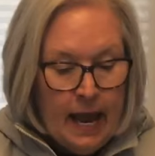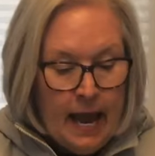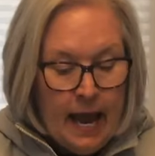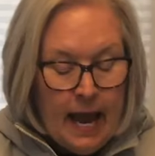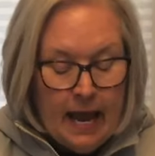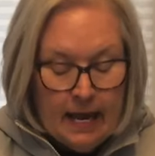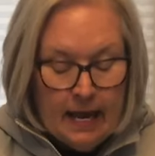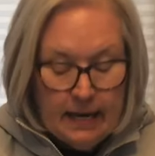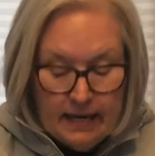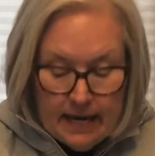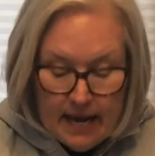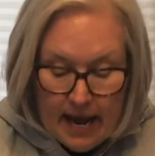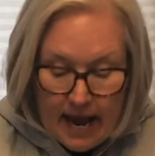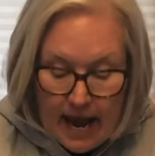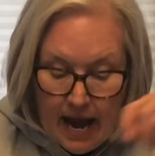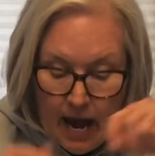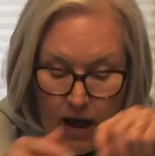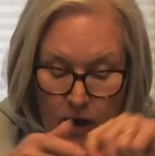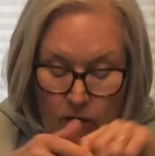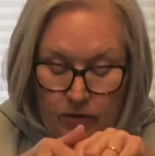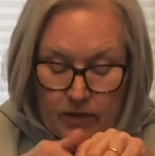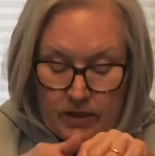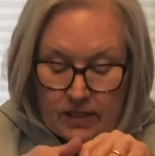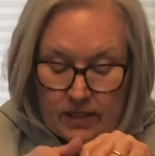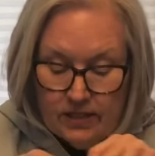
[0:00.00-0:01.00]
And
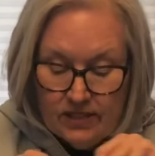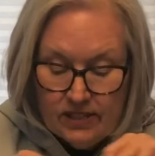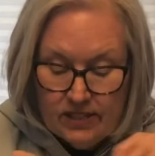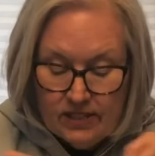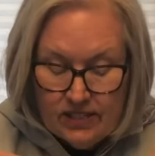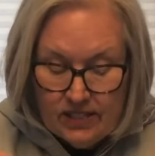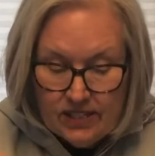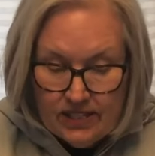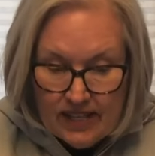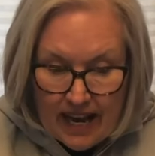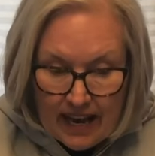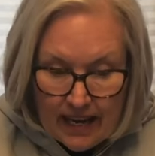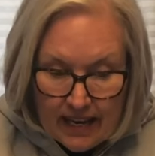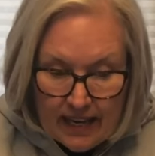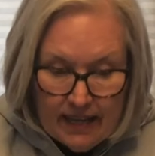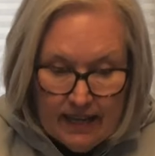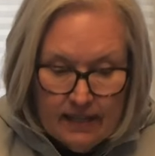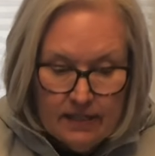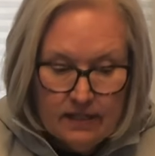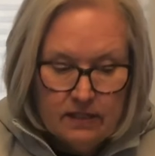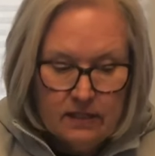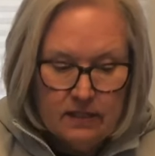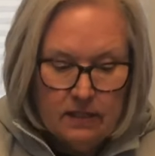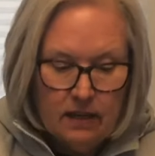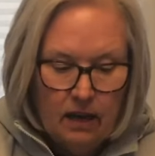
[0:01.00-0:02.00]
now the
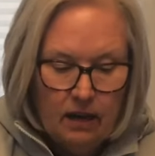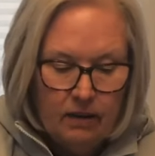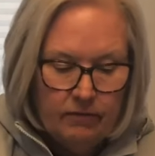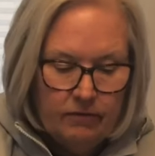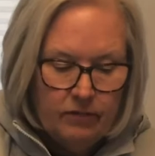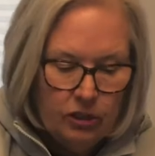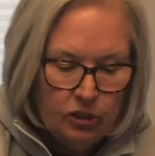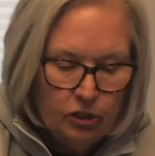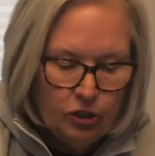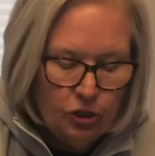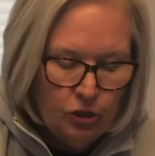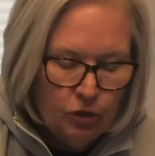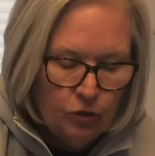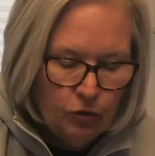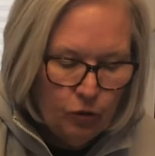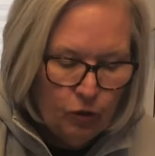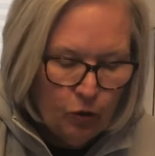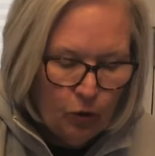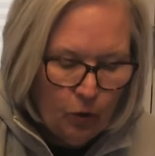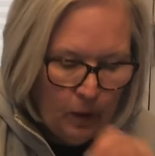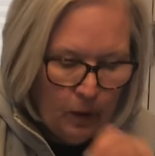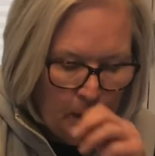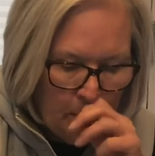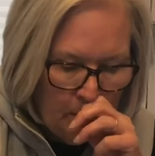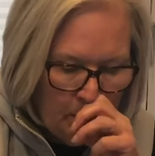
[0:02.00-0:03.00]
second of the two
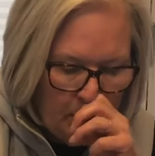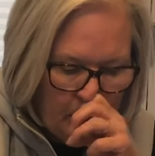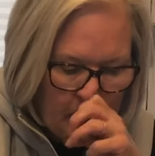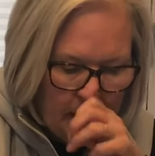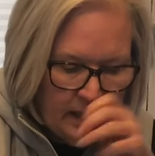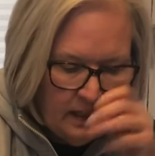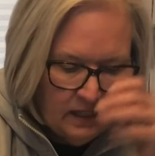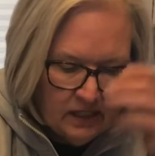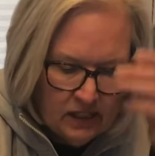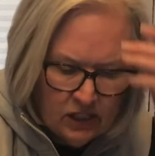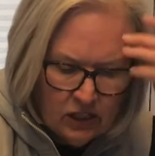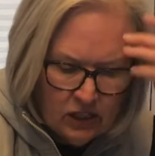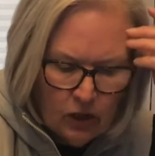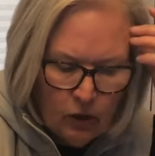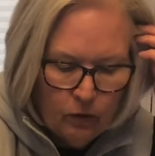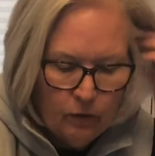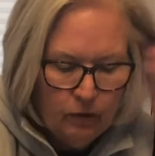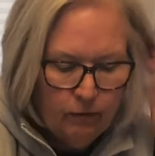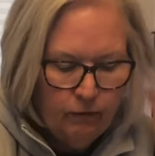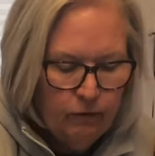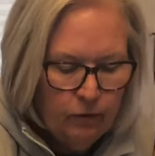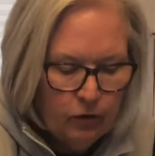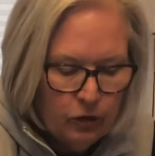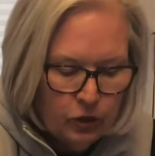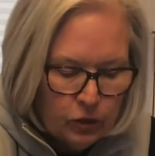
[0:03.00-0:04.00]
crimp beads. So the
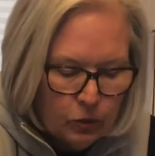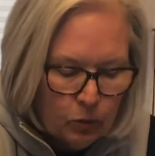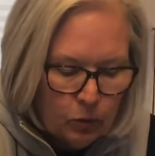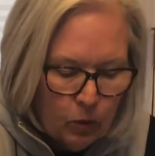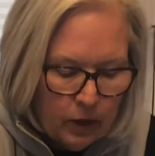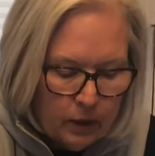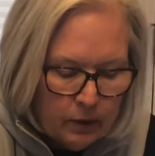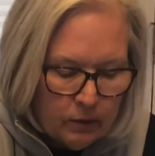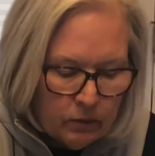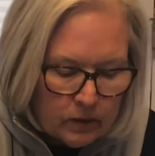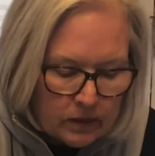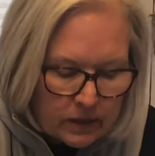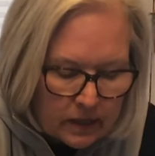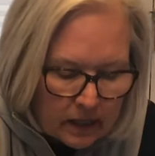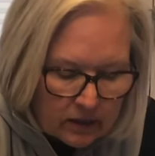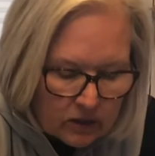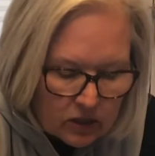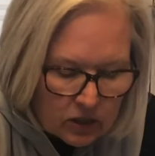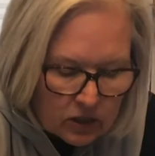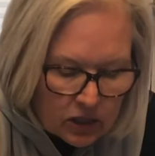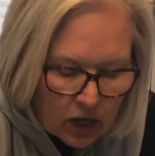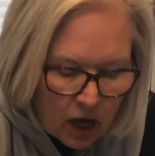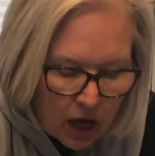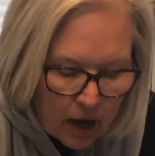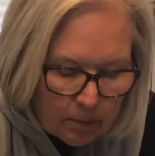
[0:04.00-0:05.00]
first one was at the
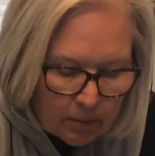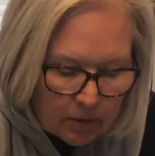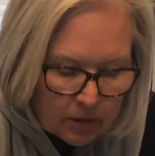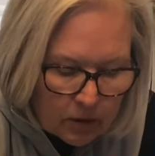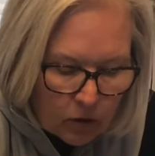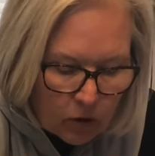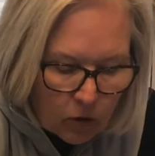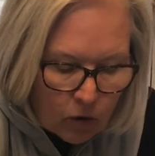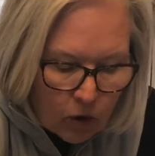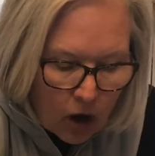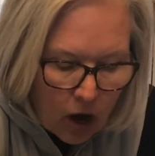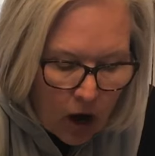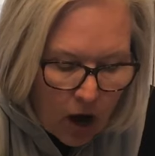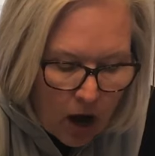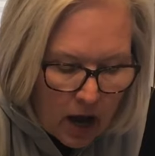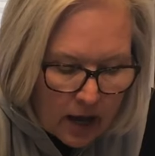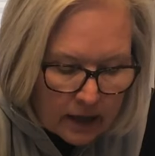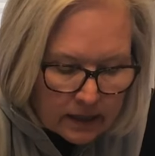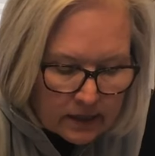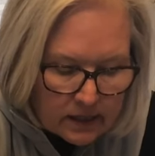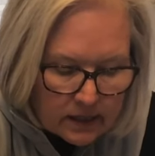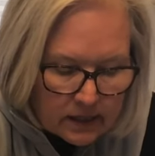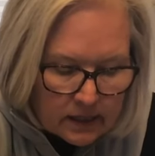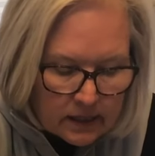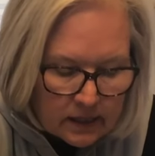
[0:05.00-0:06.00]
top of the
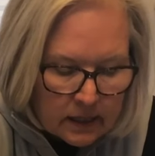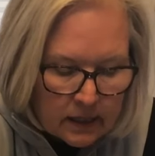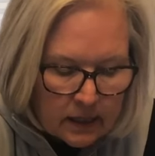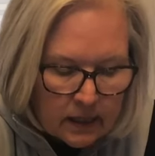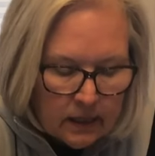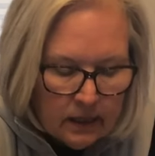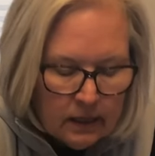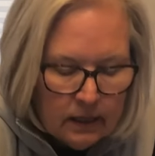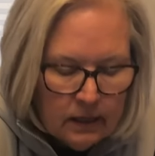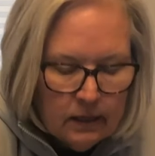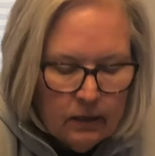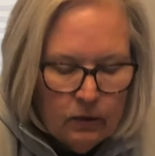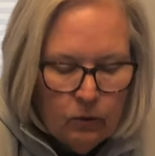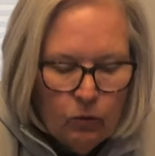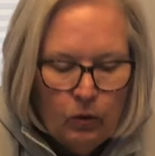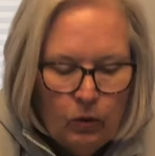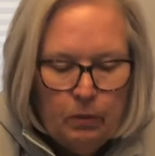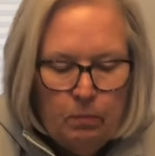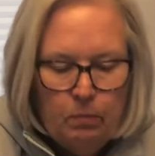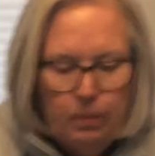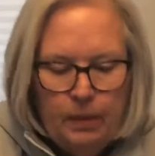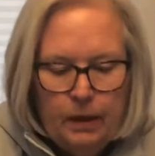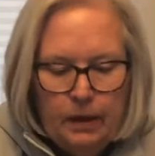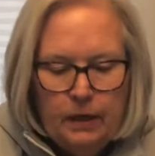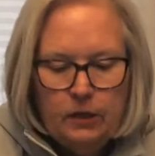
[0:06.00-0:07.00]
cross we
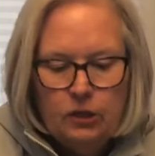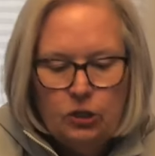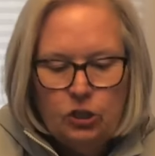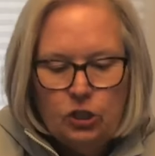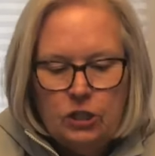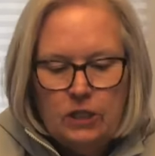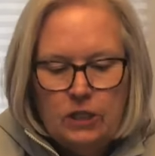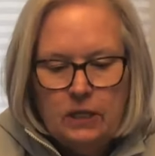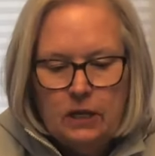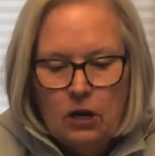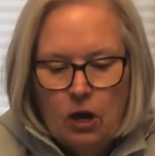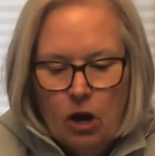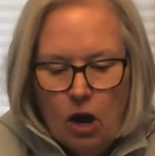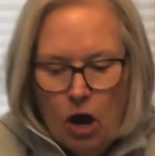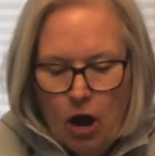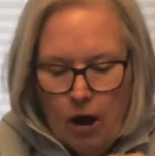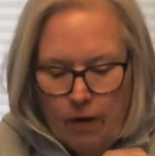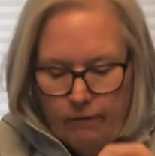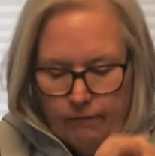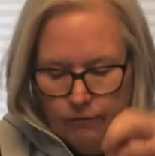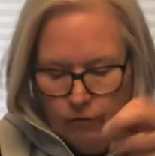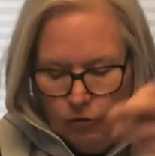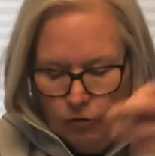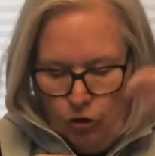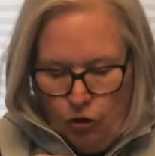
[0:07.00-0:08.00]
pinched it
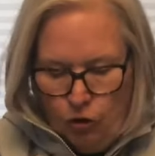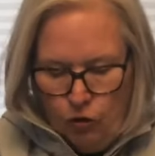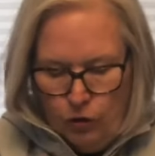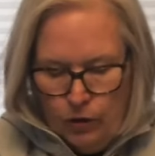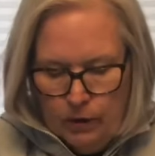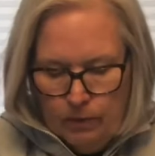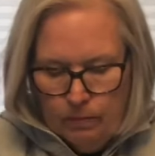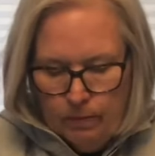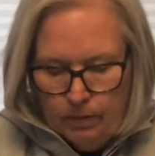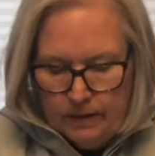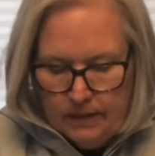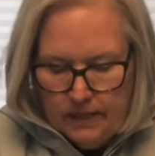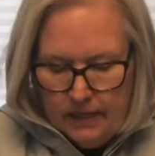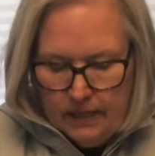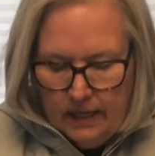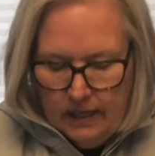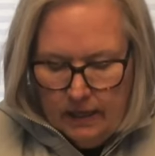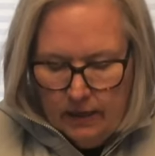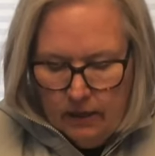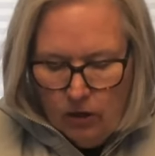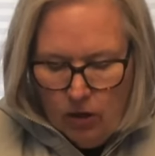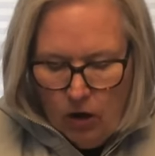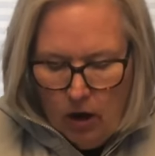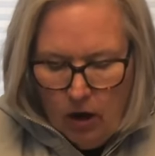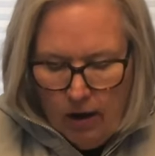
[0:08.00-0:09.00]
off or crimped
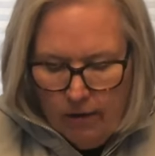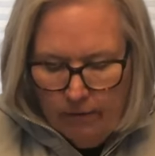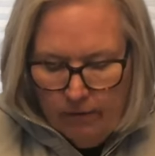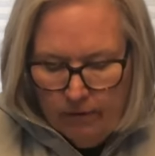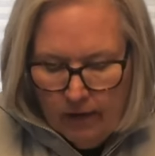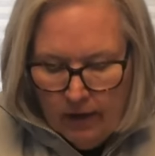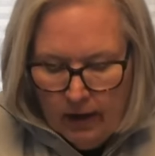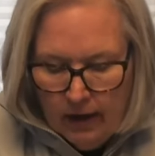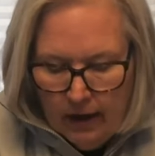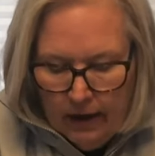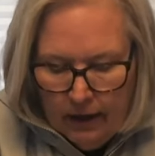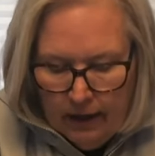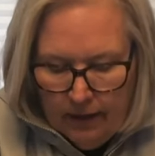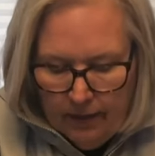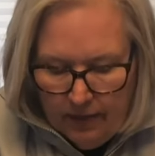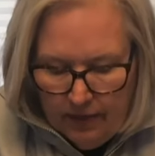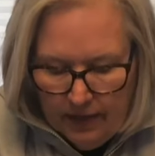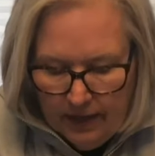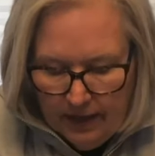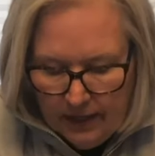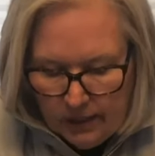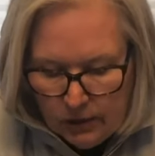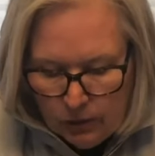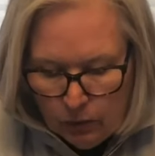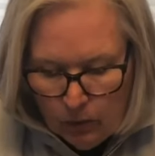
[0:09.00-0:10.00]
it off.
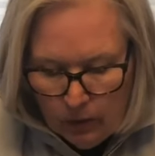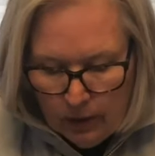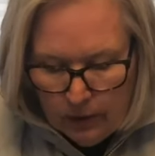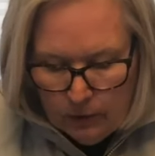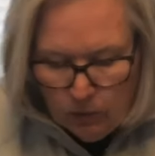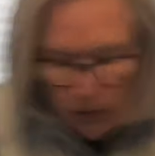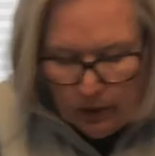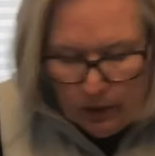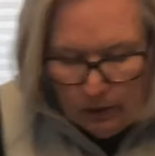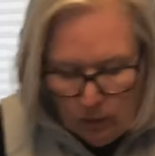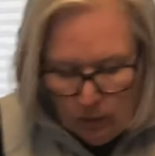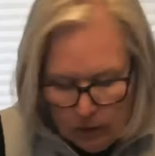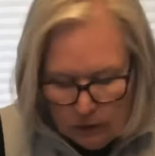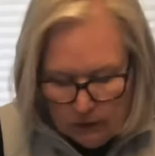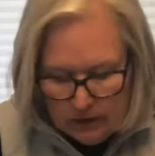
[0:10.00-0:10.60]
This one we will